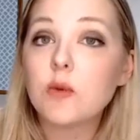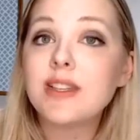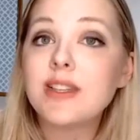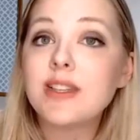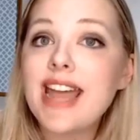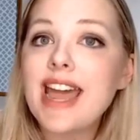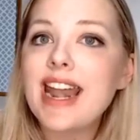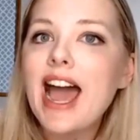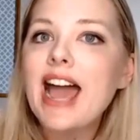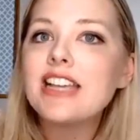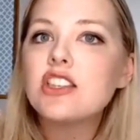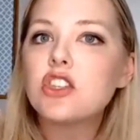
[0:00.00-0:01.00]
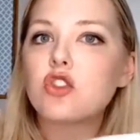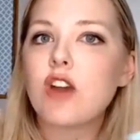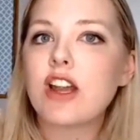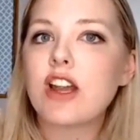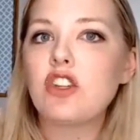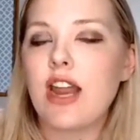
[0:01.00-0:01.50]
So instead, I
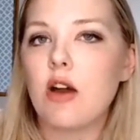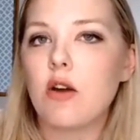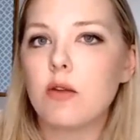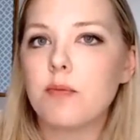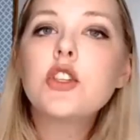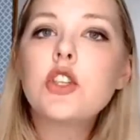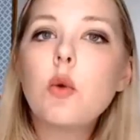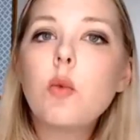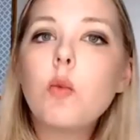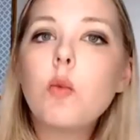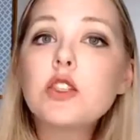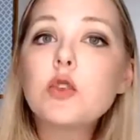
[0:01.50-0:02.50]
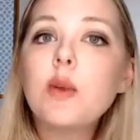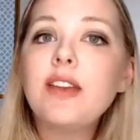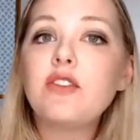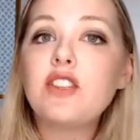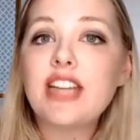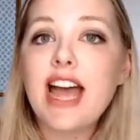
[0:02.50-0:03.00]
stretched out. So once
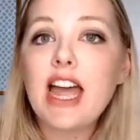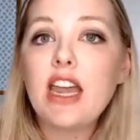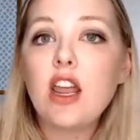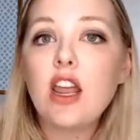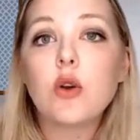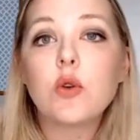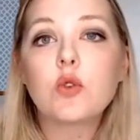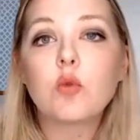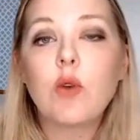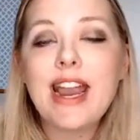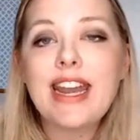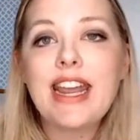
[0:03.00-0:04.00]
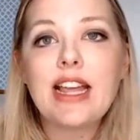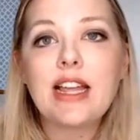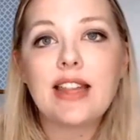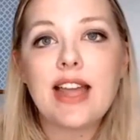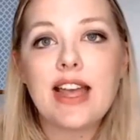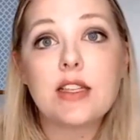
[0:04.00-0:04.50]
we've done those writing
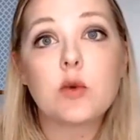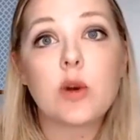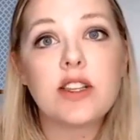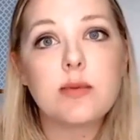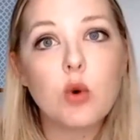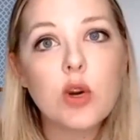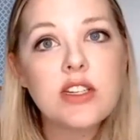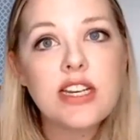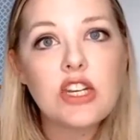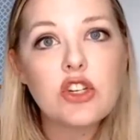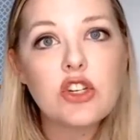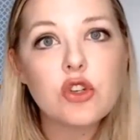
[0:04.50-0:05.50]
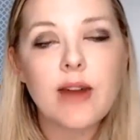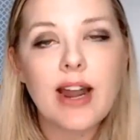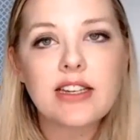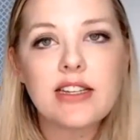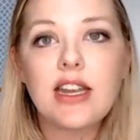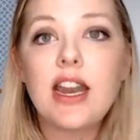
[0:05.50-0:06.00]
lessons where it's more teacher
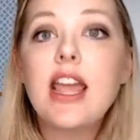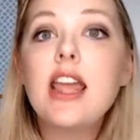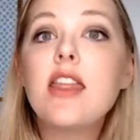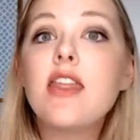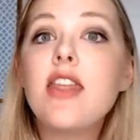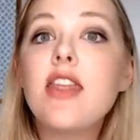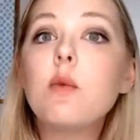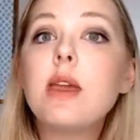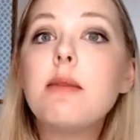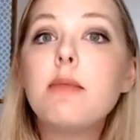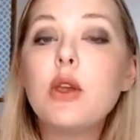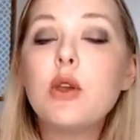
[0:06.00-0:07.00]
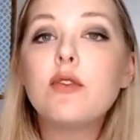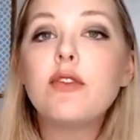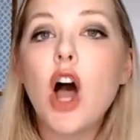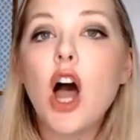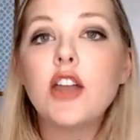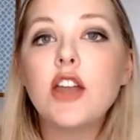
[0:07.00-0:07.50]
directed, then we move
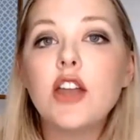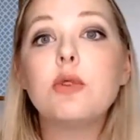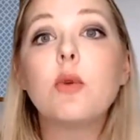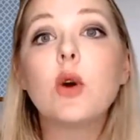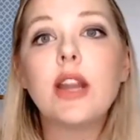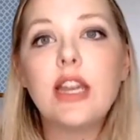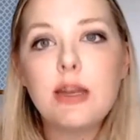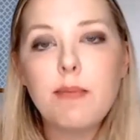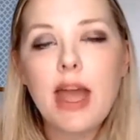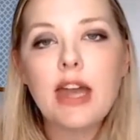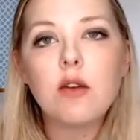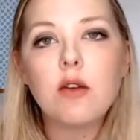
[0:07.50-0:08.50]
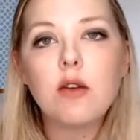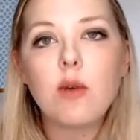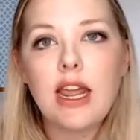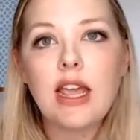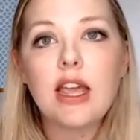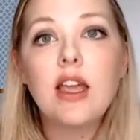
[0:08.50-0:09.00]
on to more independent
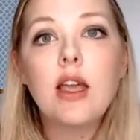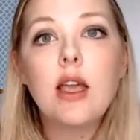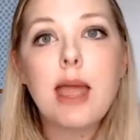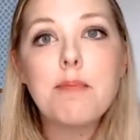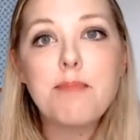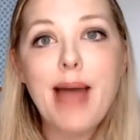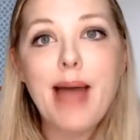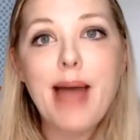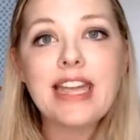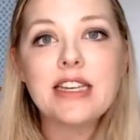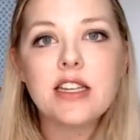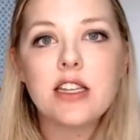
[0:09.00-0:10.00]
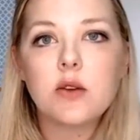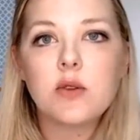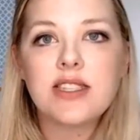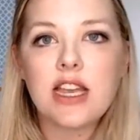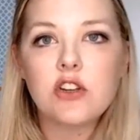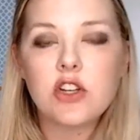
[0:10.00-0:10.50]
writing and back into
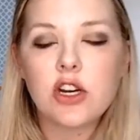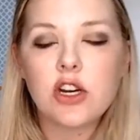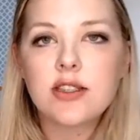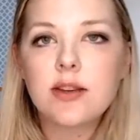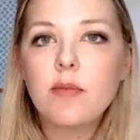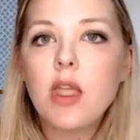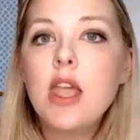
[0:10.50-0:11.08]
those centers.